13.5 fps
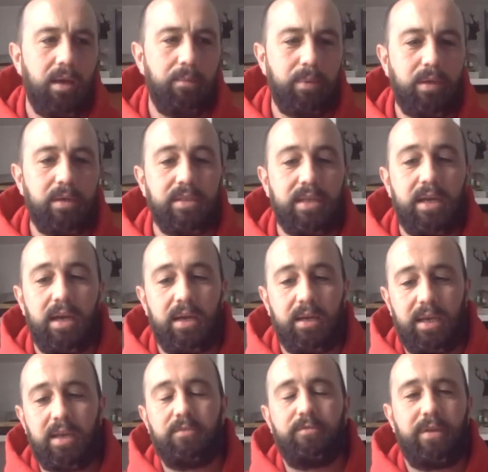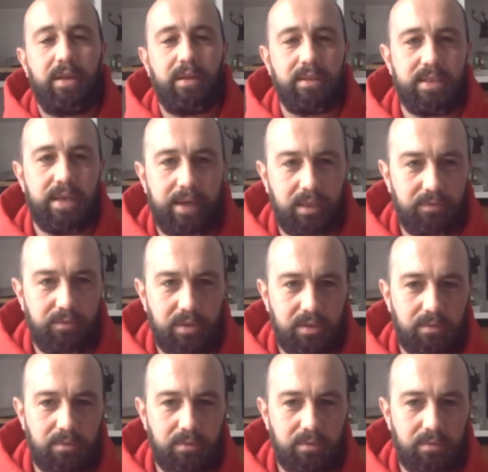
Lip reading: Because I kind of fell into activism